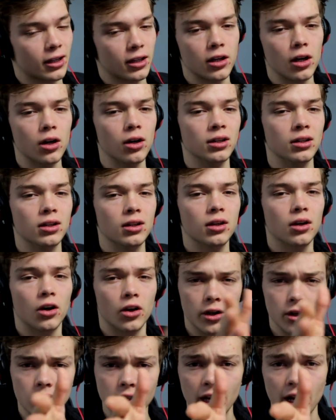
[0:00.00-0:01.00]
You know, are
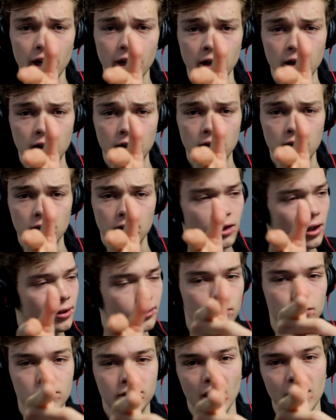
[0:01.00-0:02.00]
you dead? Let's
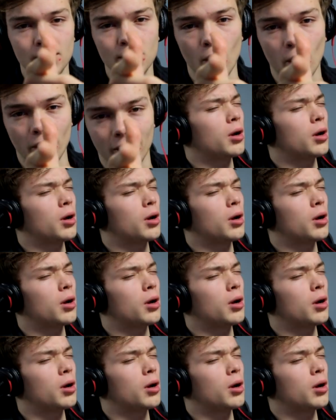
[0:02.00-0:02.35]
do 10 more.